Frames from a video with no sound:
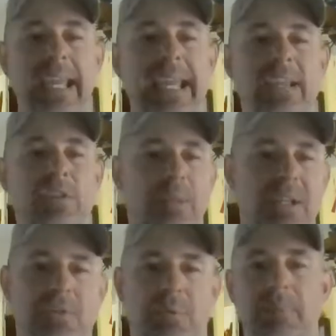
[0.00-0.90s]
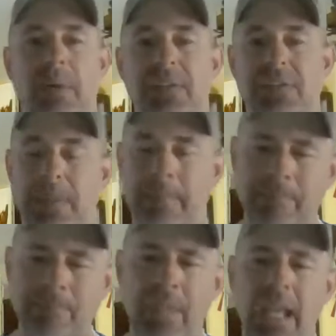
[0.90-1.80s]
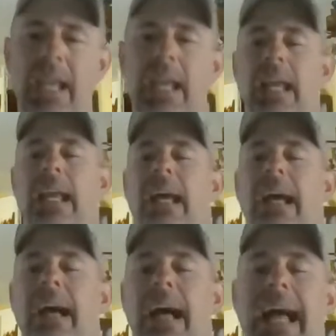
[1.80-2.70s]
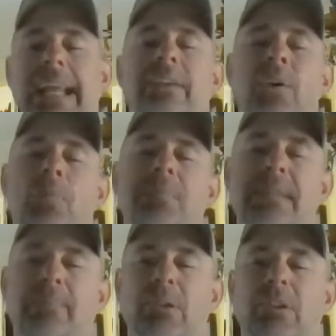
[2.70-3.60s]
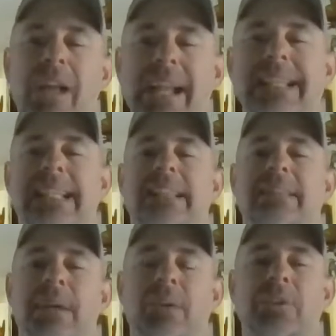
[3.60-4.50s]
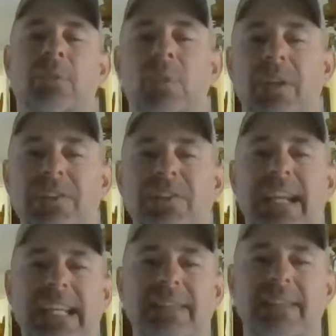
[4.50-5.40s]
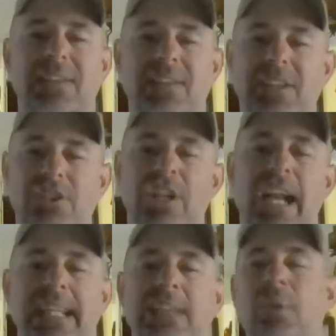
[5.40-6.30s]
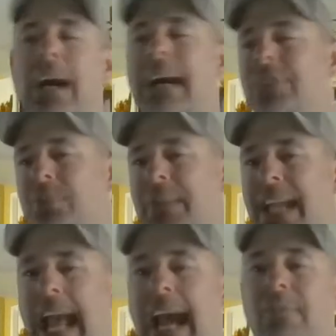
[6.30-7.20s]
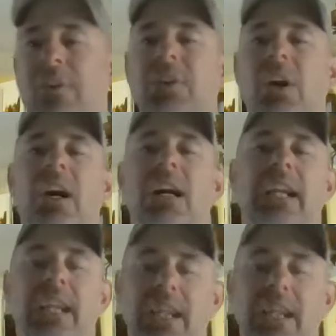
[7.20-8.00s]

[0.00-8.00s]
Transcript: age plus 3 months. I know people like to get them out there. We're excited. This is the shiny new object. We have our dog.